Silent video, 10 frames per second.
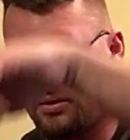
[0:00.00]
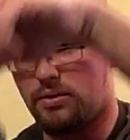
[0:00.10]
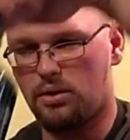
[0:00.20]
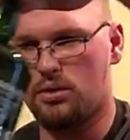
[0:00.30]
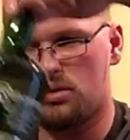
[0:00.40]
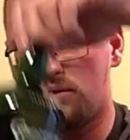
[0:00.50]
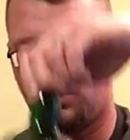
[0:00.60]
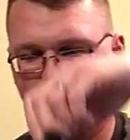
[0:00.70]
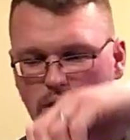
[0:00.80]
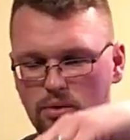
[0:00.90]
For those of you
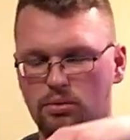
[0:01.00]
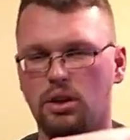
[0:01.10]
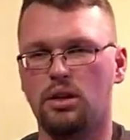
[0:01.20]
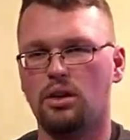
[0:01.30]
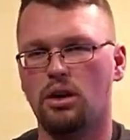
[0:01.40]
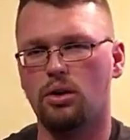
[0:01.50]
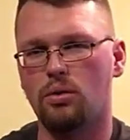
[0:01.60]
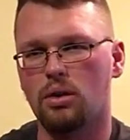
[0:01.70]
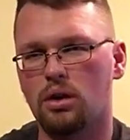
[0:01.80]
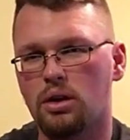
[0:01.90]
who don't really
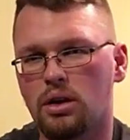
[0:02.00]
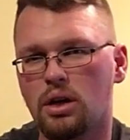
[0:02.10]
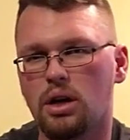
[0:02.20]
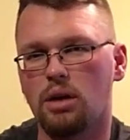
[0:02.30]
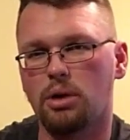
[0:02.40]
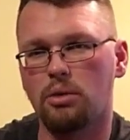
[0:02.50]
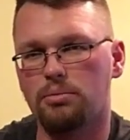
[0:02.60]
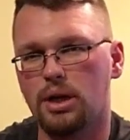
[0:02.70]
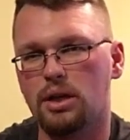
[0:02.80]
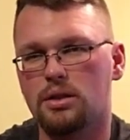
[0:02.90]
know about
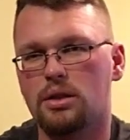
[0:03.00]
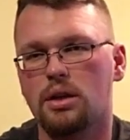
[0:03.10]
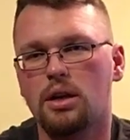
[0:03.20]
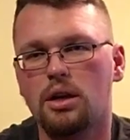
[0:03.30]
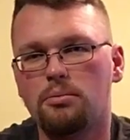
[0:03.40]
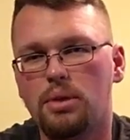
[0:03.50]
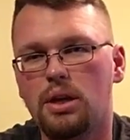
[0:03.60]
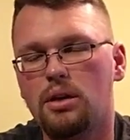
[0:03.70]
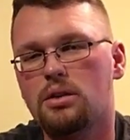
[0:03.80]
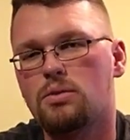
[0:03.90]
peat,
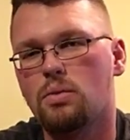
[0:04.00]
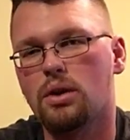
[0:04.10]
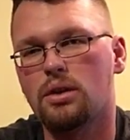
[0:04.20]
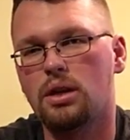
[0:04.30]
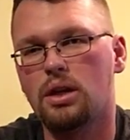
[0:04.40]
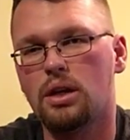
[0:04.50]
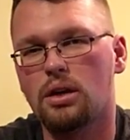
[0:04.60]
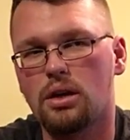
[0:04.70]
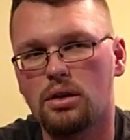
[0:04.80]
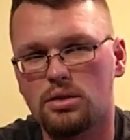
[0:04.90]
peat is what the
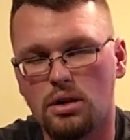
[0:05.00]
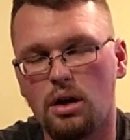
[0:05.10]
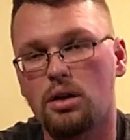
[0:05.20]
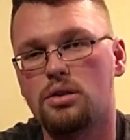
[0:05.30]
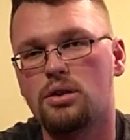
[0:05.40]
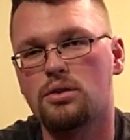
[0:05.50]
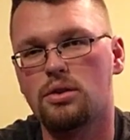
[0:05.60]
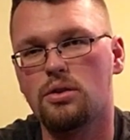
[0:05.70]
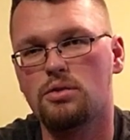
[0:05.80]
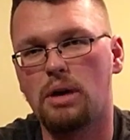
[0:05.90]
Scottish used
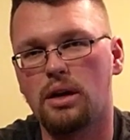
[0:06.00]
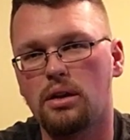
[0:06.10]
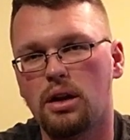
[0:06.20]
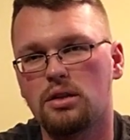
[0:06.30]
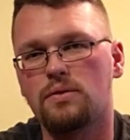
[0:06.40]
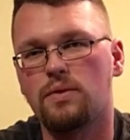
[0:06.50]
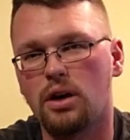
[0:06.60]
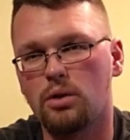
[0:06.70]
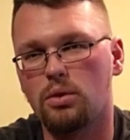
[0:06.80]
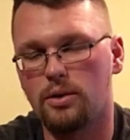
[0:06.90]
to use back in the day as
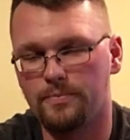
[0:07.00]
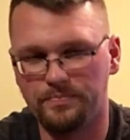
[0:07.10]
firewood.